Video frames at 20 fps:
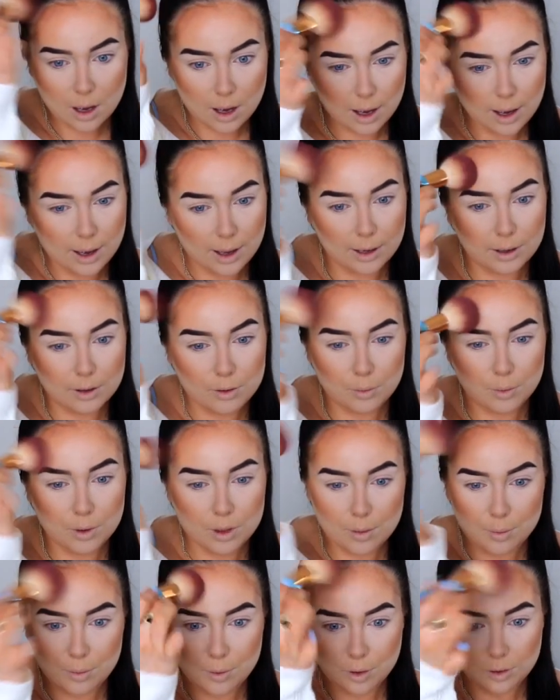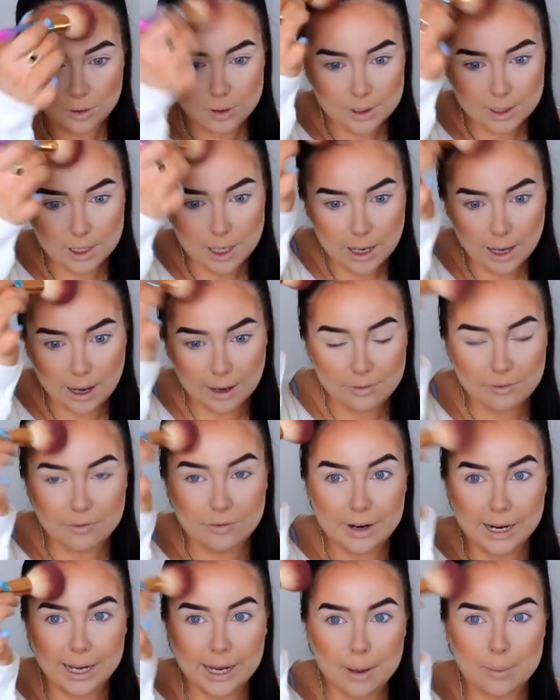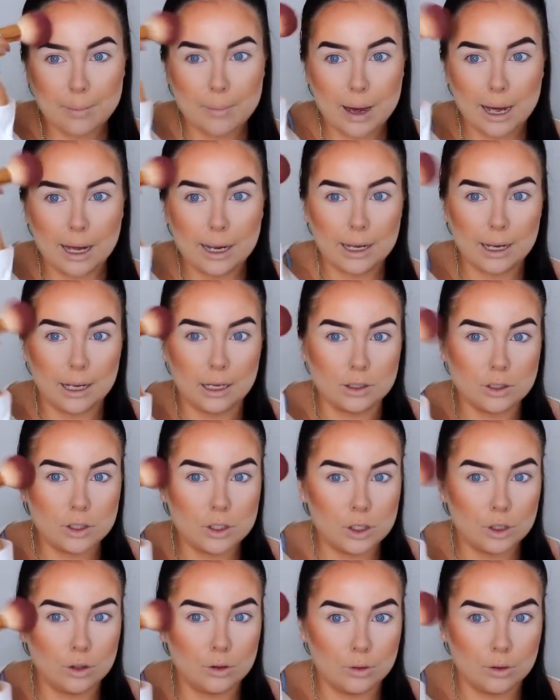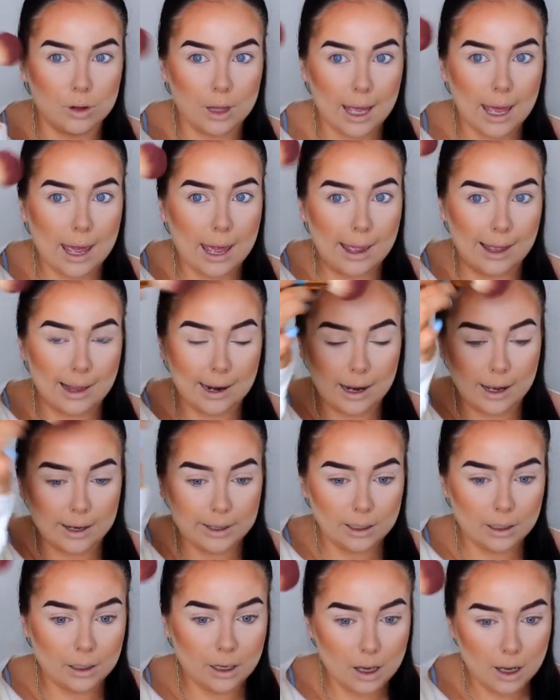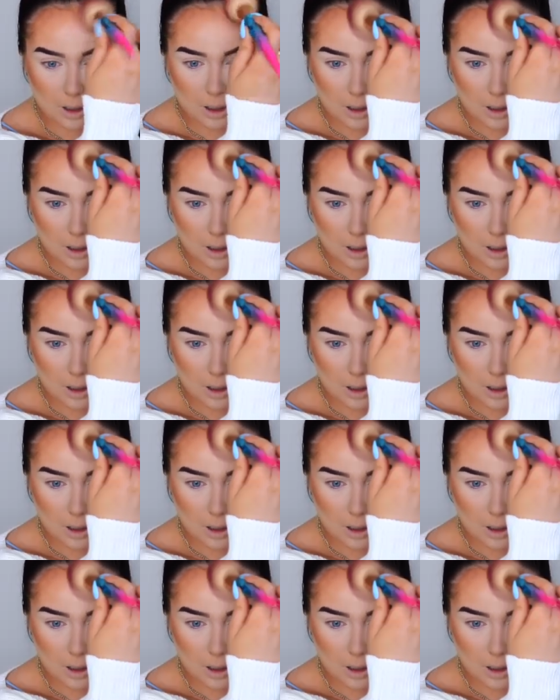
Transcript: And with the bronzer, I flick it back into the hairline